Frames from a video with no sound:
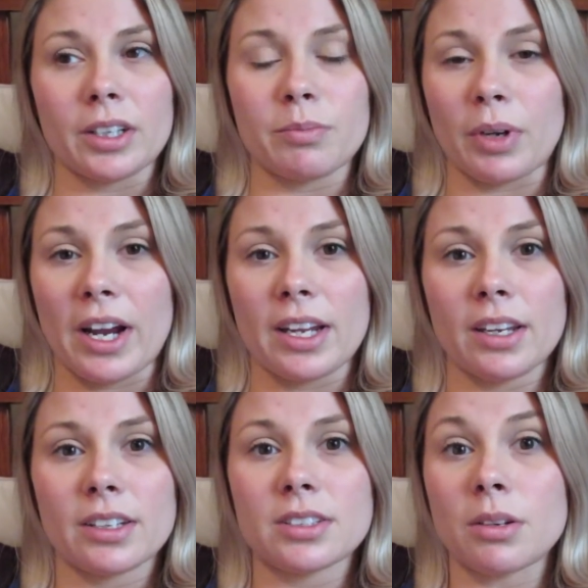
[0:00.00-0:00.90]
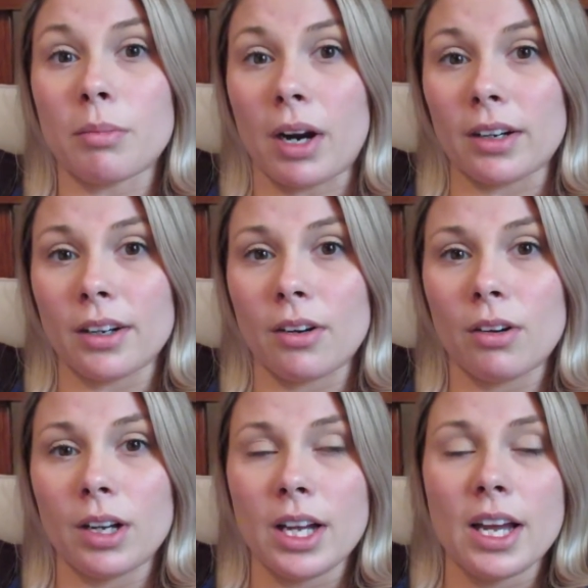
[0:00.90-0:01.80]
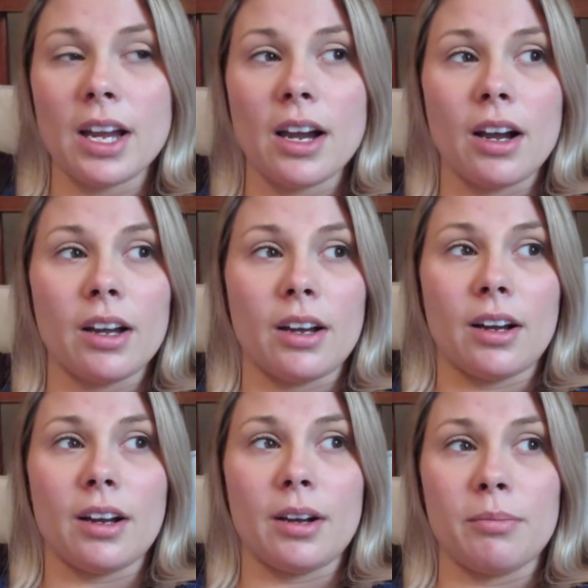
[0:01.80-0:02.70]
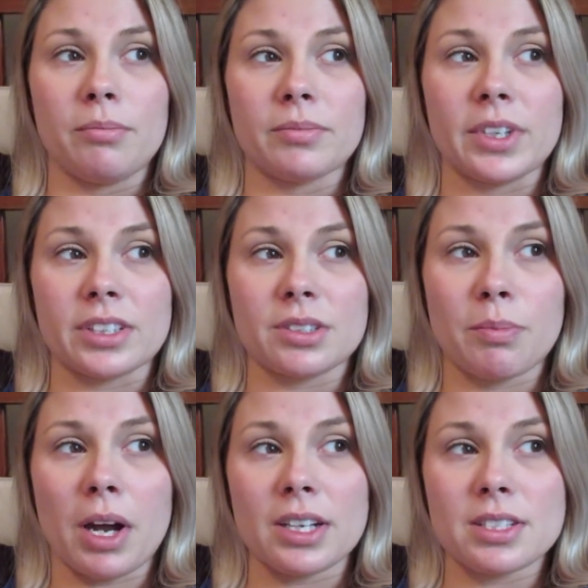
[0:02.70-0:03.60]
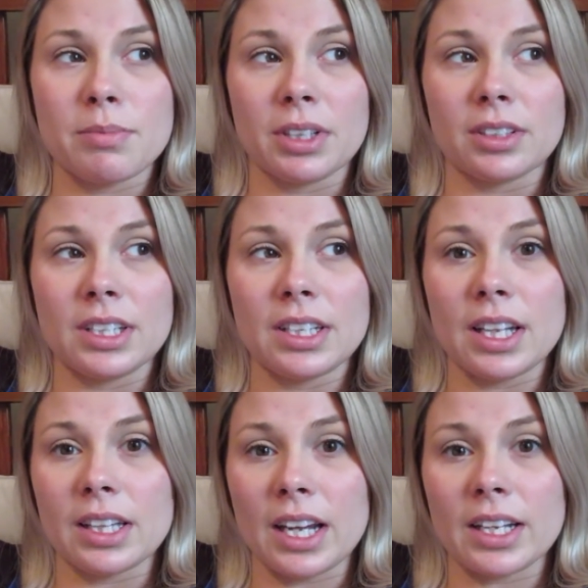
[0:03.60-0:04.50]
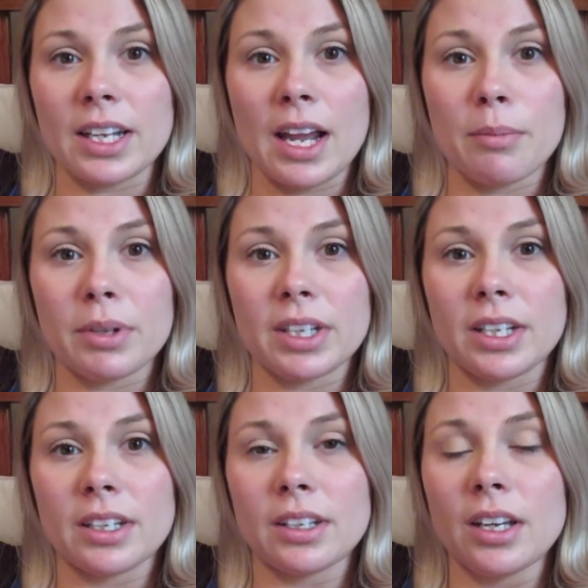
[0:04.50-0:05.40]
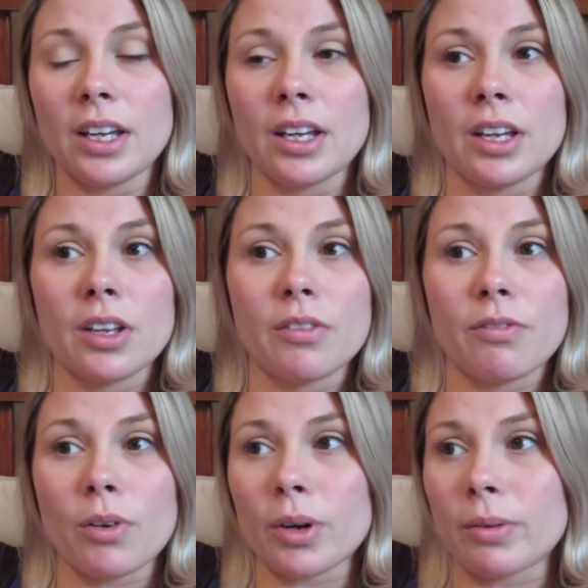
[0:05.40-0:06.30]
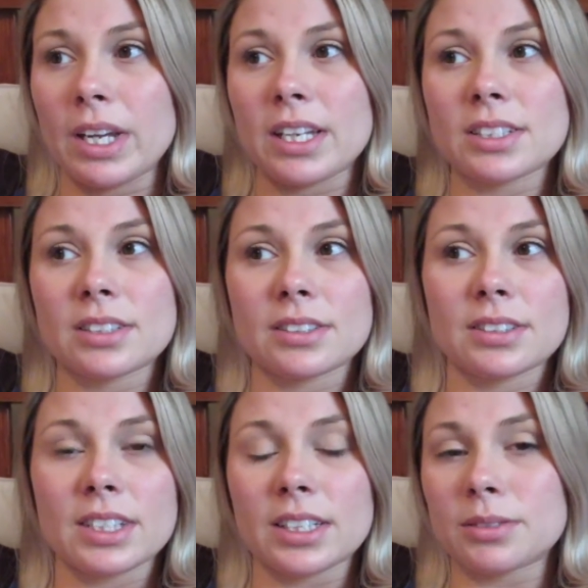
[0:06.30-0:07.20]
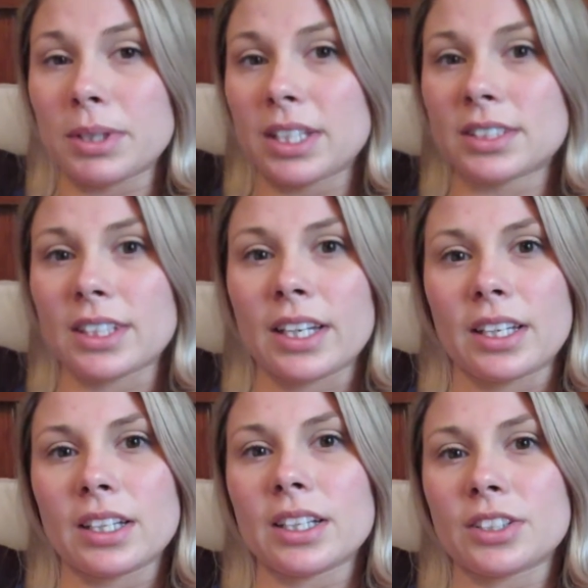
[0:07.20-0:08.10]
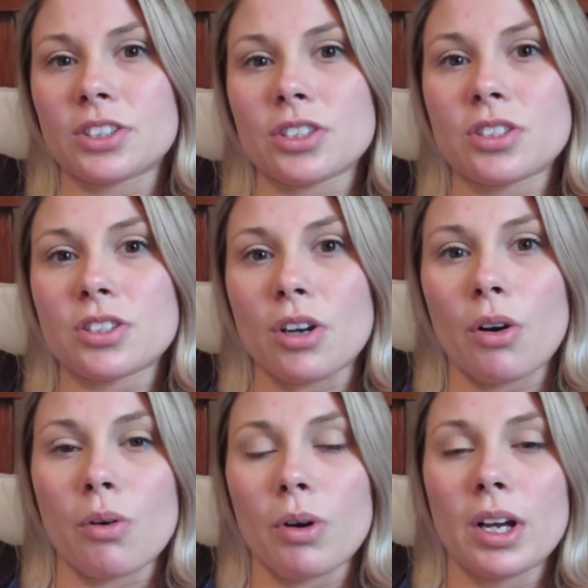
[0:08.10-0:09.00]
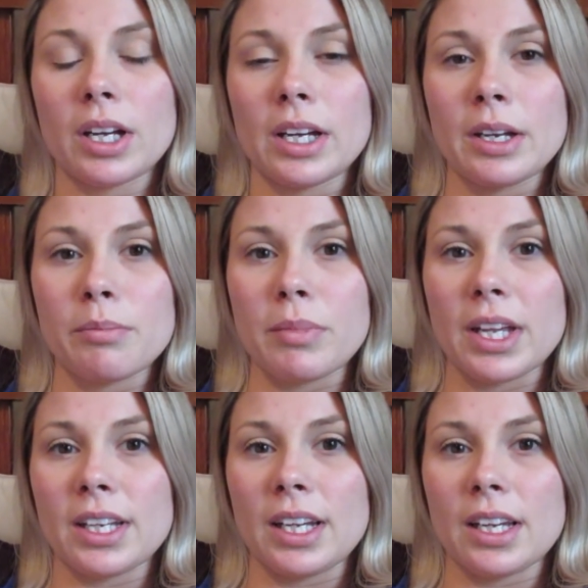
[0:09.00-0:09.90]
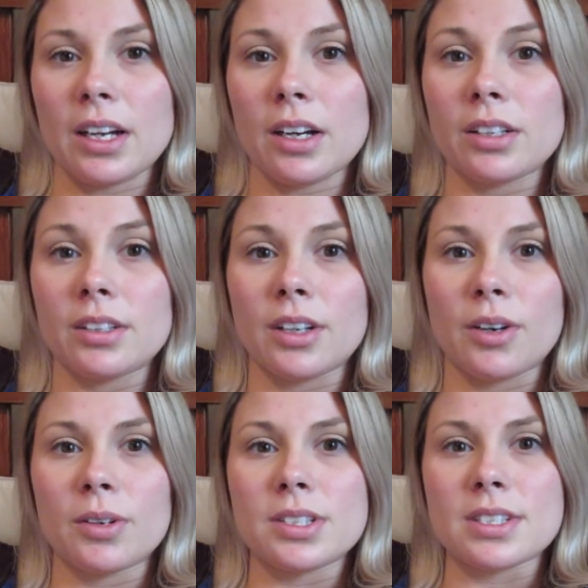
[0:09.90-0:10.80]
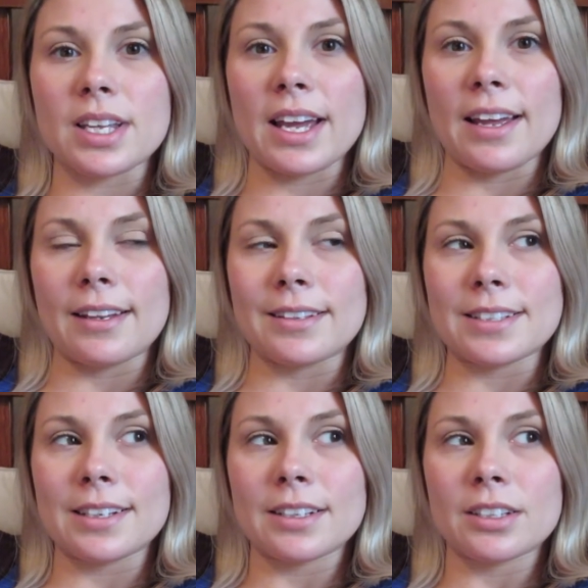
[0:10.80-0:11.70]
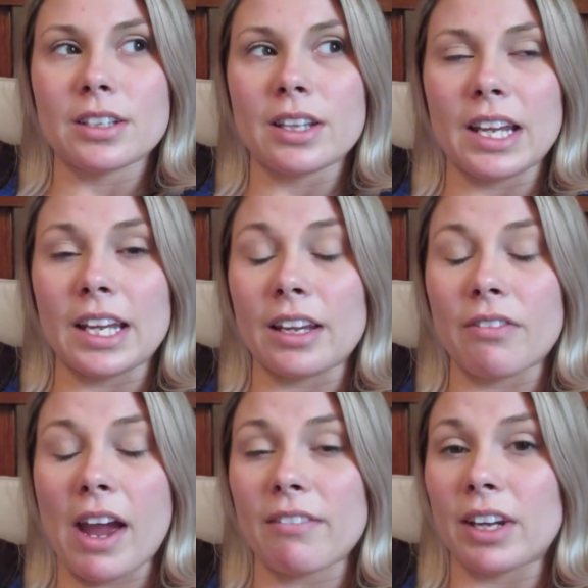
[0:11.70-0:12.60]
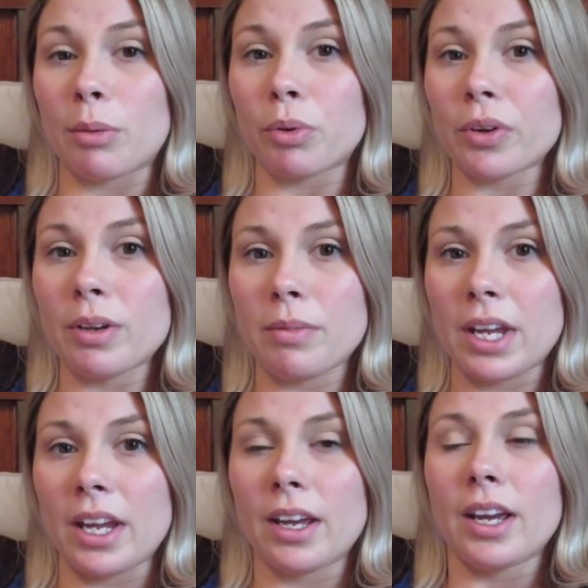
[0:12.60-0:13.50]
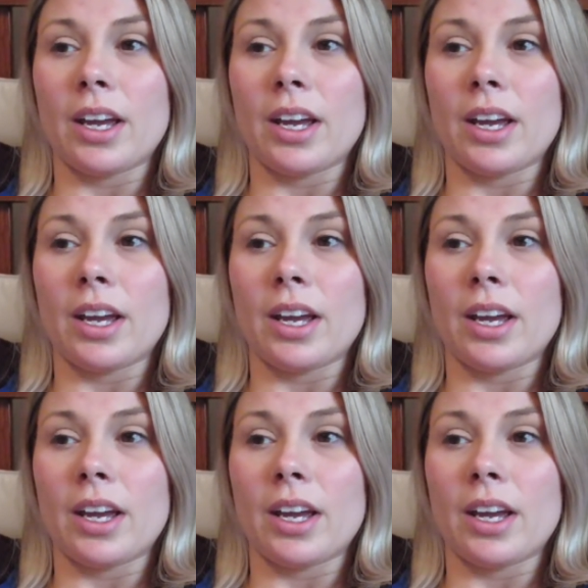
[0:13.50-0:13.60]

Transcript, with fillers: could break tomorrow. Um, there's a possibility that that could happen in four weeks, six weeks. Like, there's just so many unknowns, and thinking of having a preemie,